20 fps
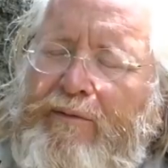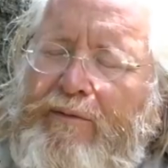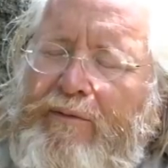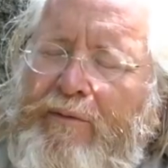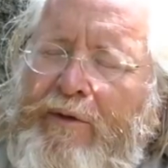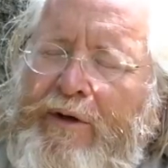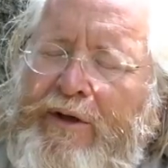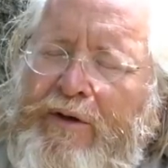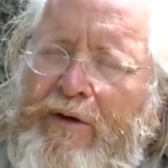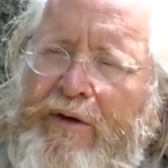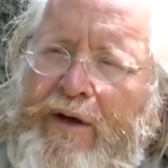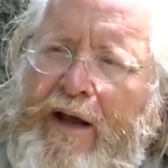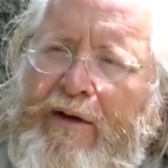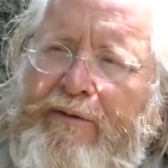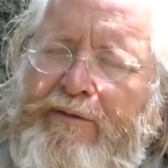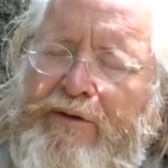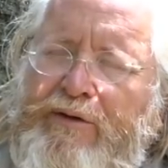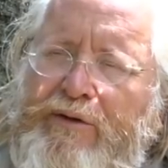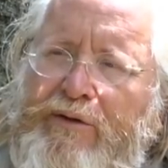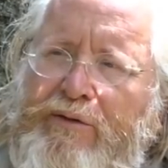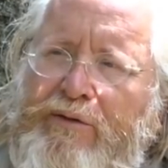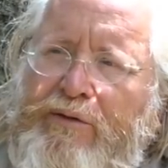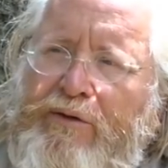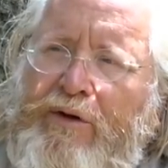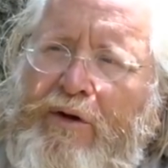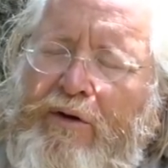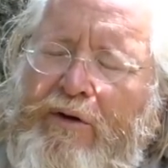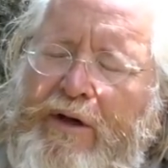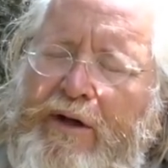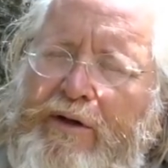We don't have to
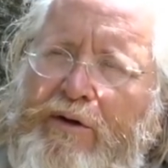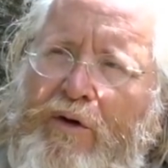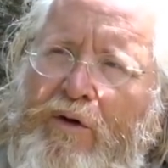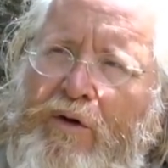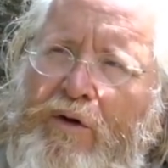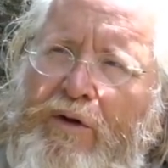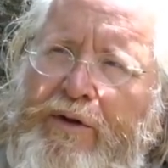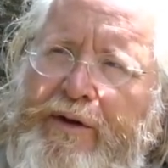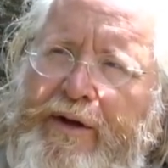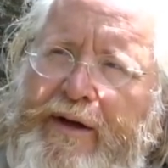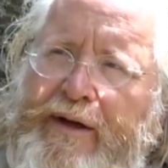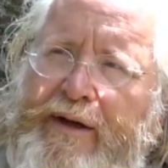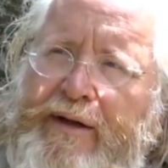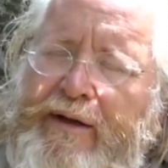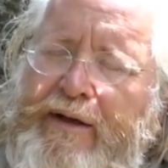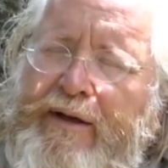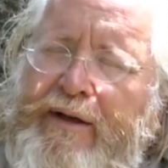look at all the